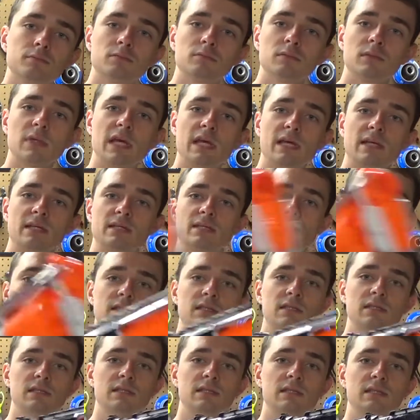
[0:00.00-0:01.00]
yeah,
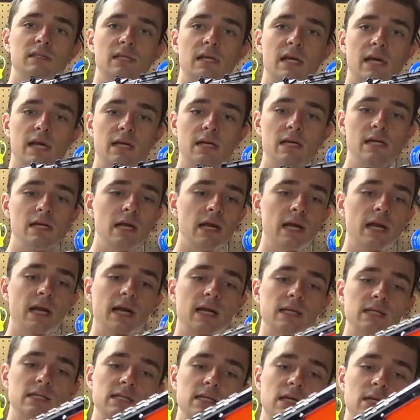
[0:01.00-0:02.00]
it's kind of neat, I
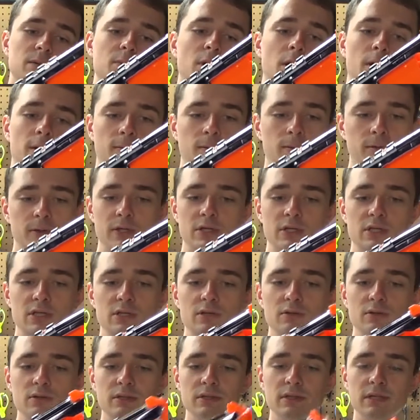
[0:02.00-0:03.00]
guess. I'd probably just
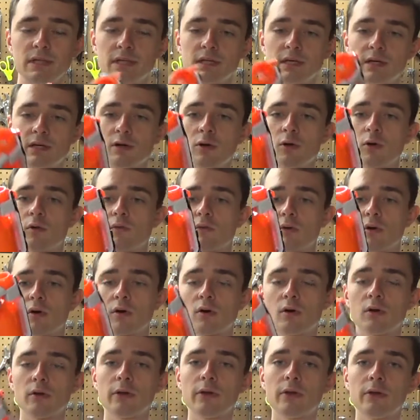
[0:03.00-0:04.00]
use it in an
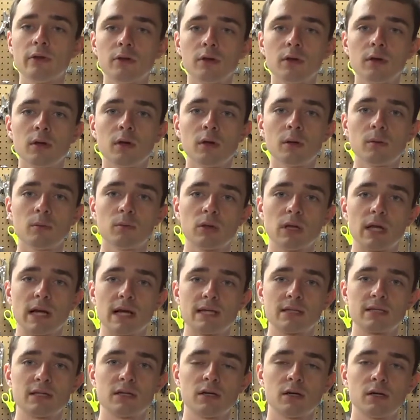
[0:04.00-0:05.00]
overhauled
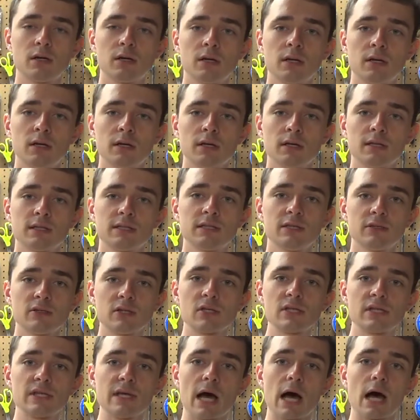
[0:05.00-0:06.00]
blaster. Still
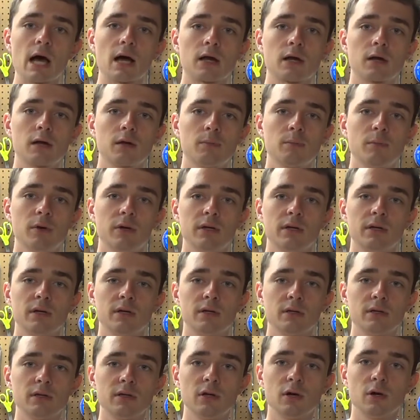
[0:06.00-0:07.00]
stock,
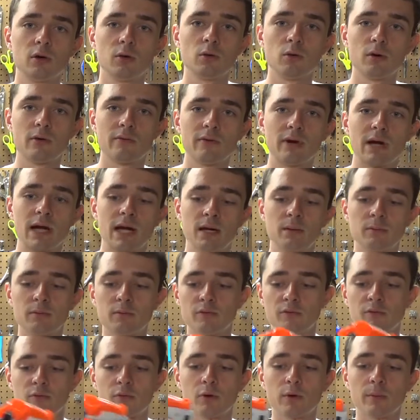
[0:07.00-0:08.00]
but you know, whoever had it
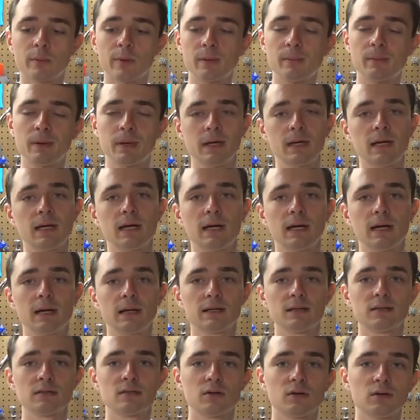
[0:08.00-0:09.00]
before me painted
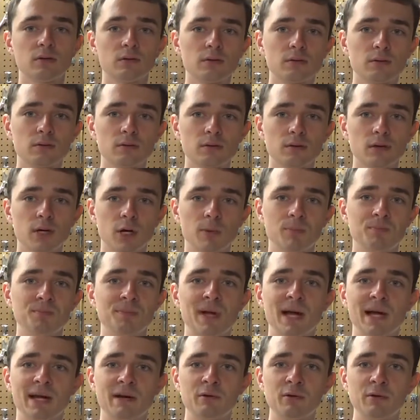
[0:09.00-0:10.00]
it, so, or
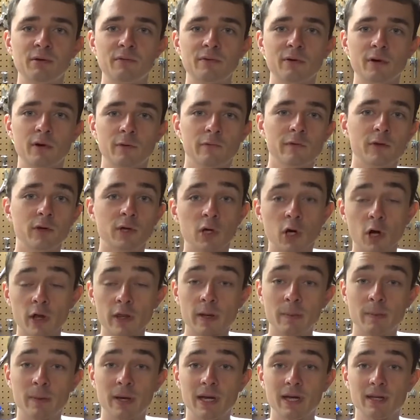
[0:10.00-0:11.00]
I don't even know if you can call
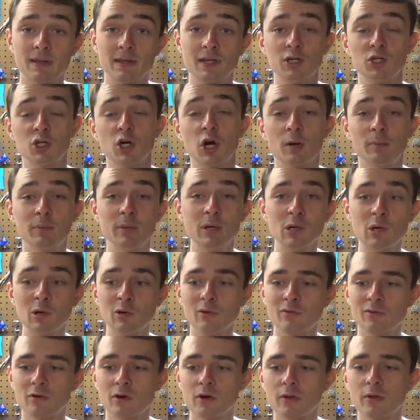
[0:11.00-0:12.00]
that paint. They Sharpied
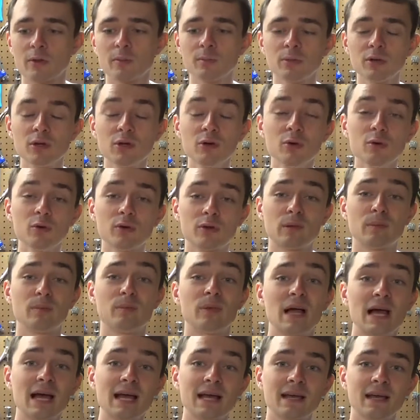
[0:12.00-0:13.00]
over all the blue with
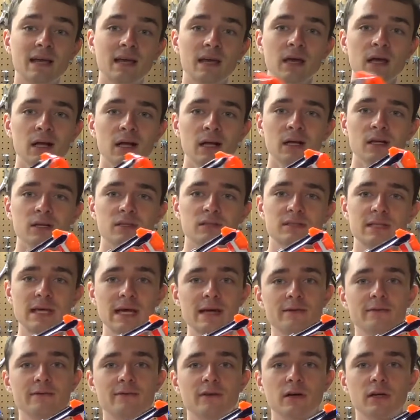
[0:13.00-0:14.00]
black. It's
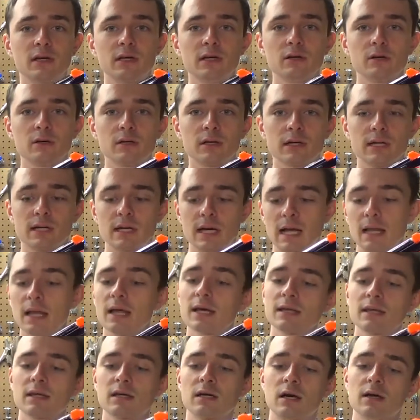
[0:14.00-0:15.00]
kind of funky looking. I
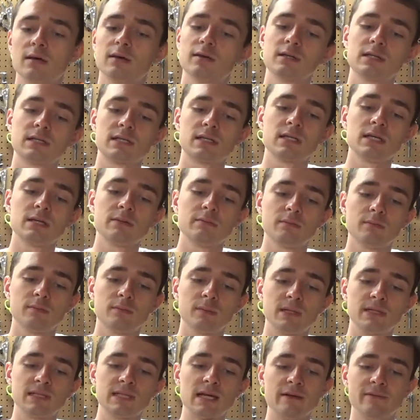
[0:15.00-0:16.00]
like the color scheme.
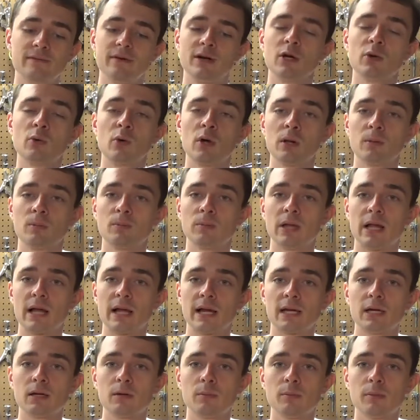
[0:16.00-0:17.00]
It's not very well
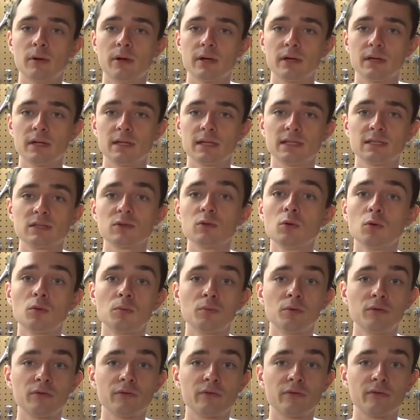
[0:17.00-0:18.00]
applied, but it's a cool
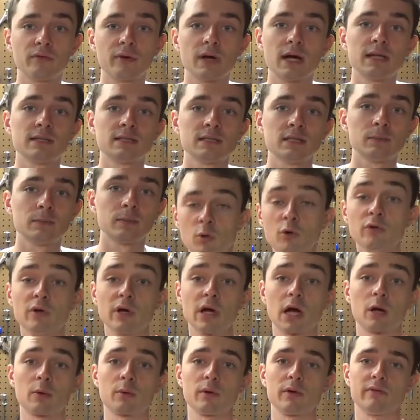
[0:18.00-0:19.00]
proof of concept. Moving
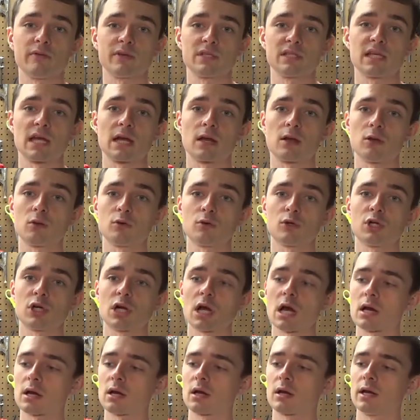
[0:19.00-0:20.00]
on, we have a Cyclone
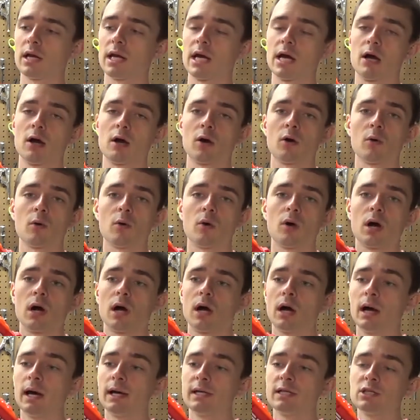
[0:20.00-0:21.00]
Shock. Now,
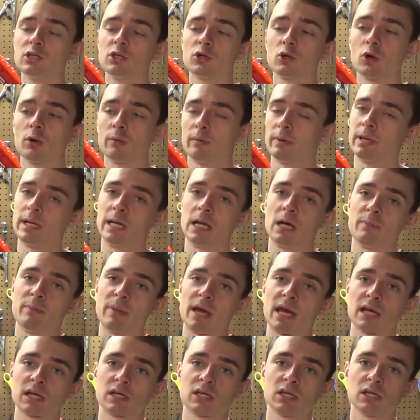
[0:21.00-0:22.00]
I just tore mine up
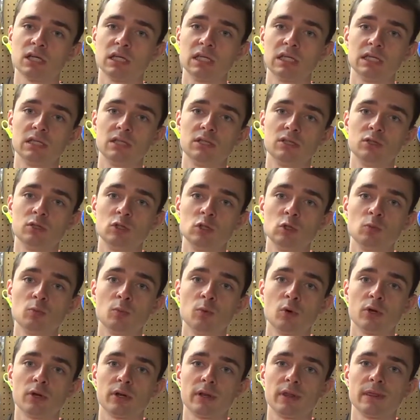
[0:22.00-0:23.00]
actually to
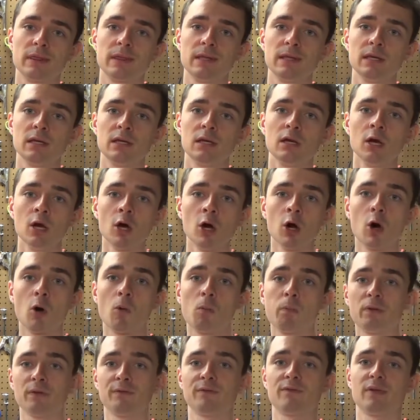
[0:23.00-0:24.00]
put the
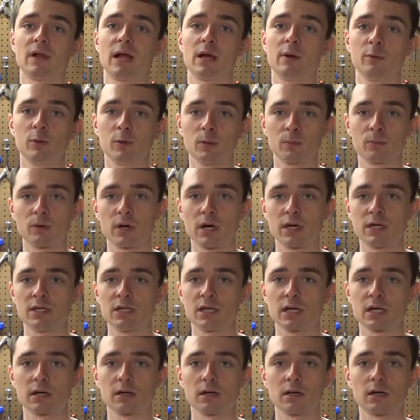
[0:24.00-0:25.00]
Open Flywheel
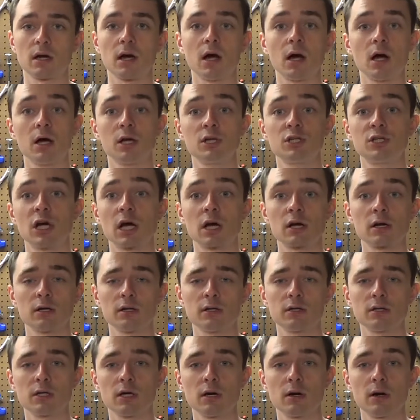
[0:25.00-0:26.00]
Project
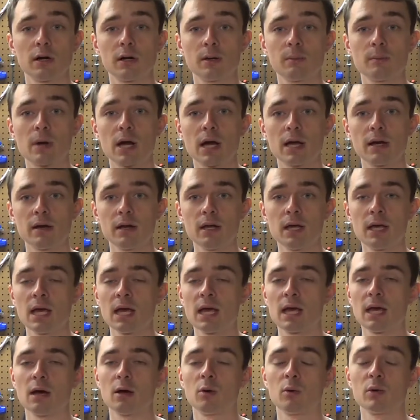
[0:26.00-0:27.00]
shotgun turret in mine,
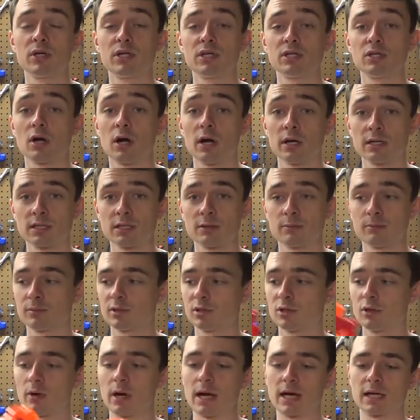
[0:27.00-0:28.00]
which is awesome.
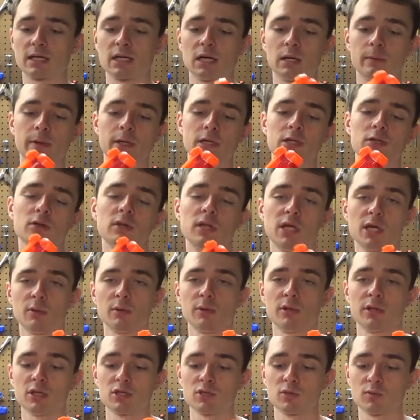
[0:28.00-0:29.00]
So actually I might do that
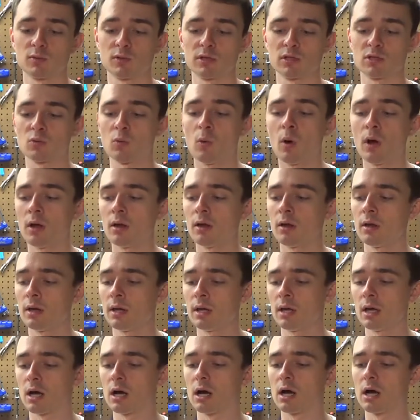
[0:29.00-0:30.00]
with this one as well.
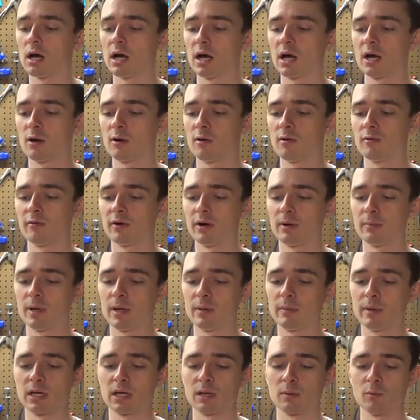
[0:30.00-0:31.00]
However, I
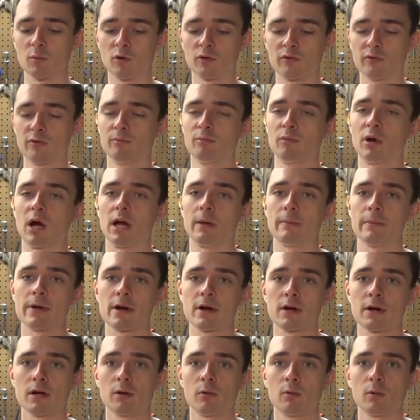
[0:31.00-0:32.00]
may make it more of a
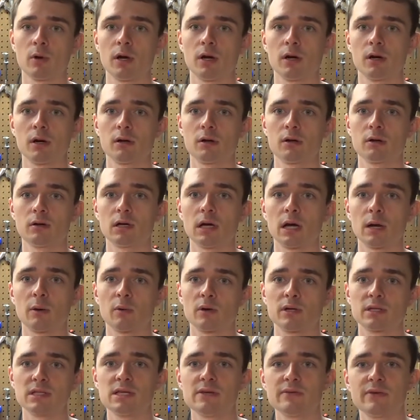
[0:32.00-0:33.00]
primary where I
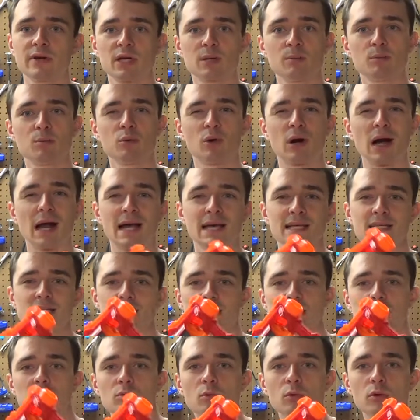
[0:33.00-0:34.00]
want to see if I could
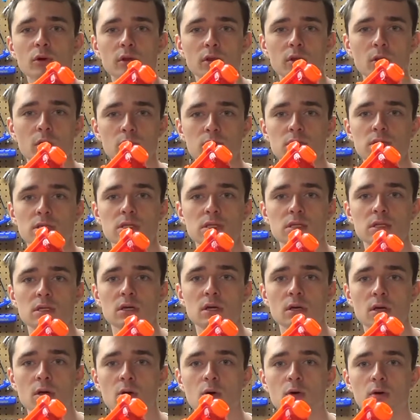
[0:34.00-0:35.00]
brass one of those
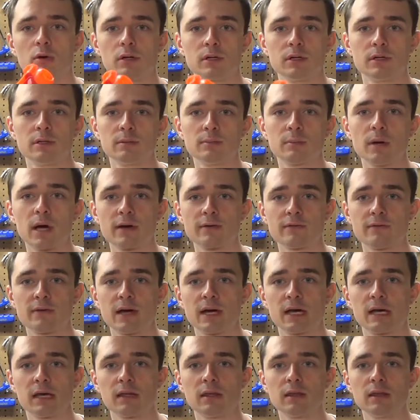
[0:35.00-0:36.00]
or
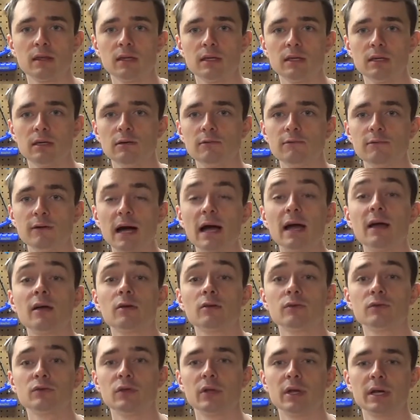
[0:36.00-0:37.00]
modify the
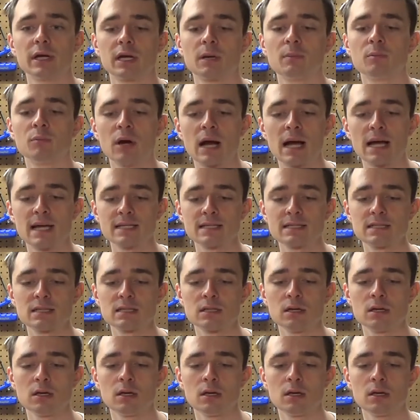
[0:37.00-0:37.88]
files so that I could brass